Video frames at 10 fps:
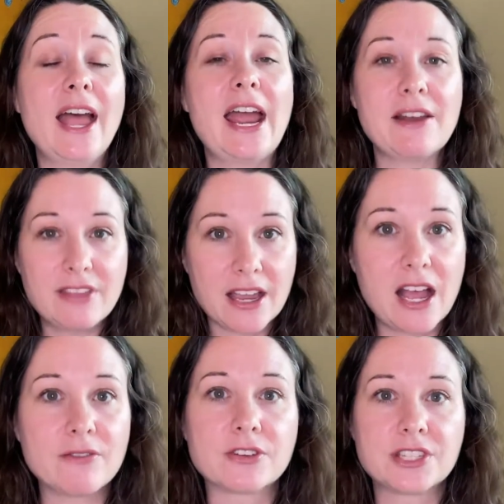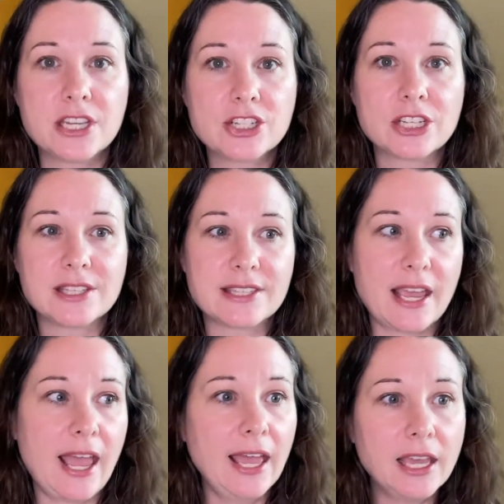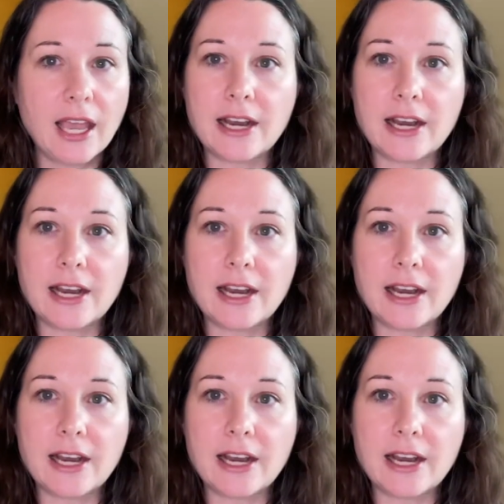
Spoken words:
have that conversation and say, hey,